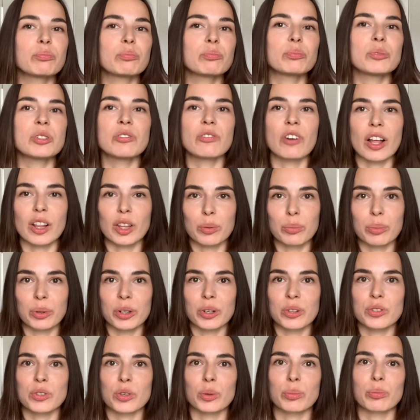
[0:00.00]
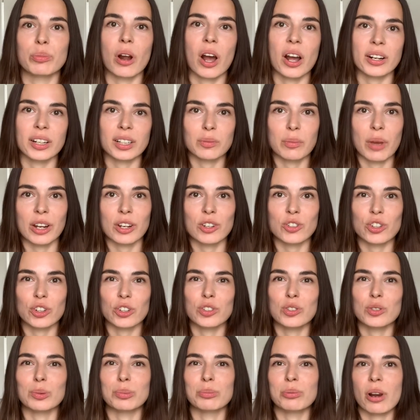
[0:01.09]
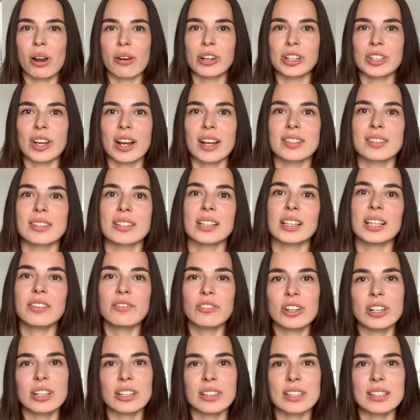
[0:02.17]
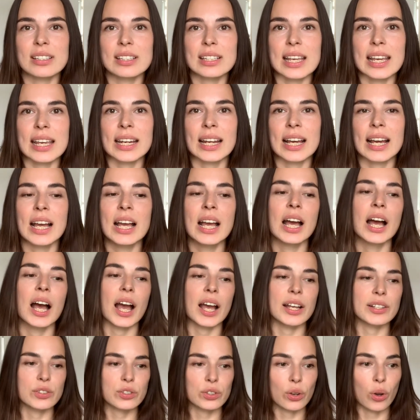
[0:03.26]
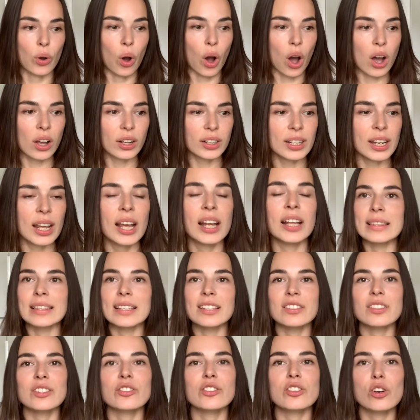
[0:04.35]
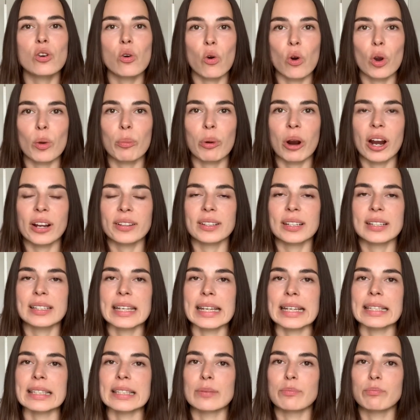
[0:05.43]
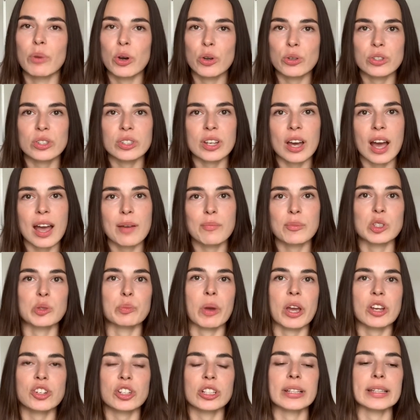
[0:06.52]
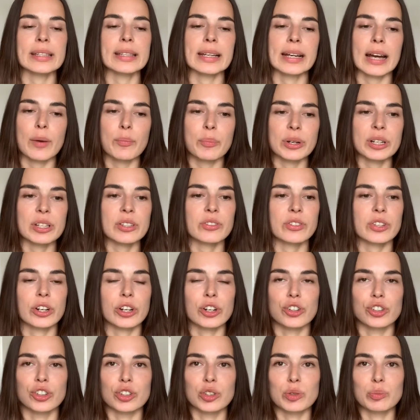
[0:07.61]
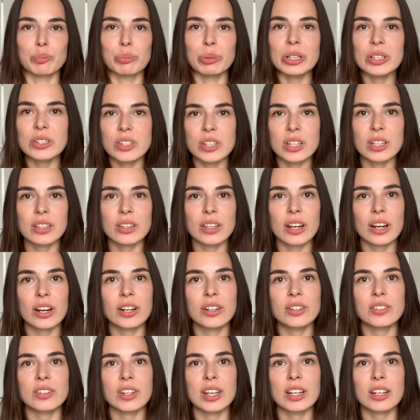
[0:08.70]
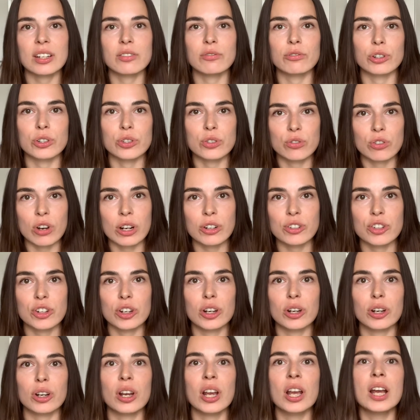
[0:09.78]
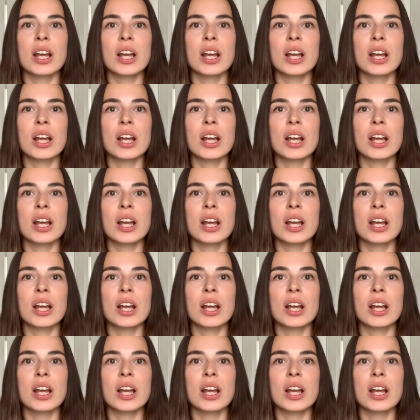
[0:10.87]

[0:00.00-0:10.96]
developers or product managers to prioritize delivering this data and so on. This is the core part that takes the most time, especially in the companies that are just building their data infrastructure,